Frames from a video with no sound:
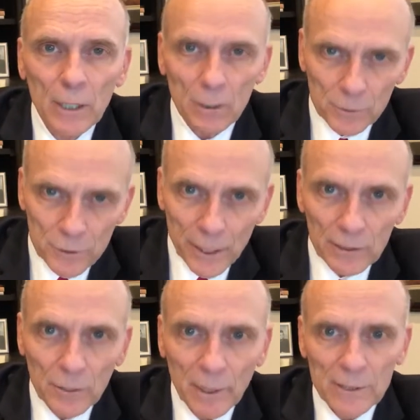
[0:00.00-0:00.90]
who
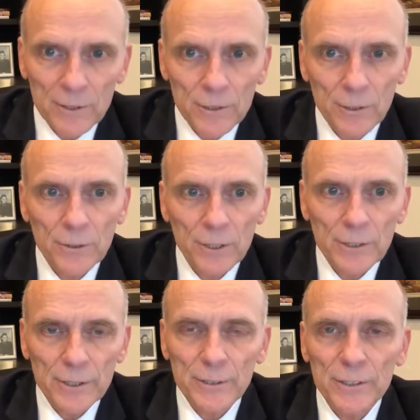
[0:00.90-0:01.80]
sailed to
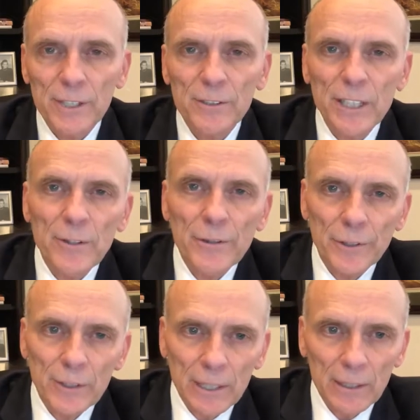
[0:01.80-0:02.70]
Massachusetts in
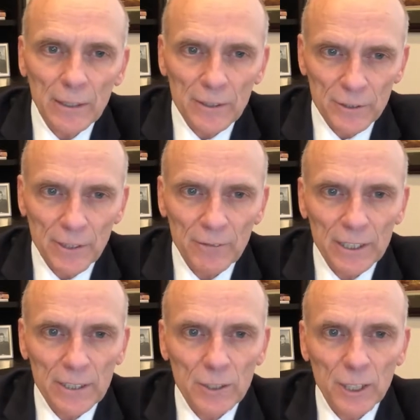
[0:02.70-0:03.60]
1630 on
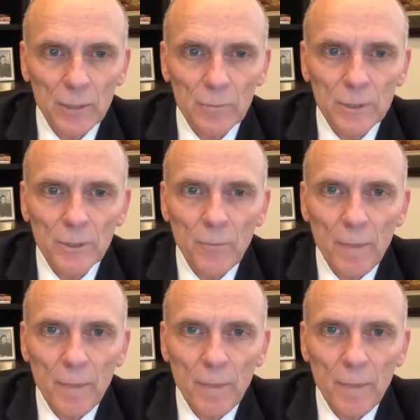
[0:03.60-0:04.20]
17 ships.